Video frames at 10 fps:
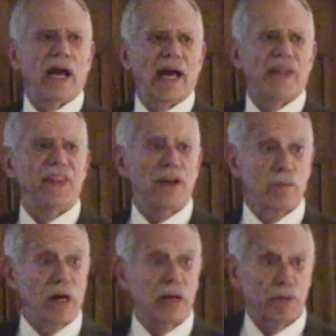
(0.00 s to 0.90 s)
and
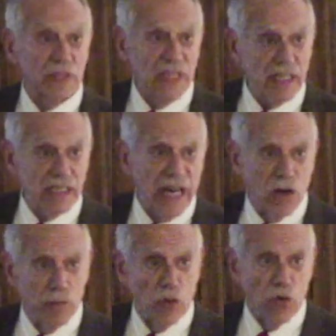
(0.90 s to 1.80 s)
thereby protect
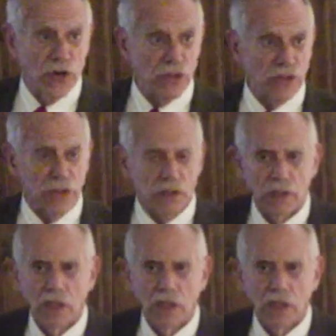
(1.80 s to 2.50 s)
our borders,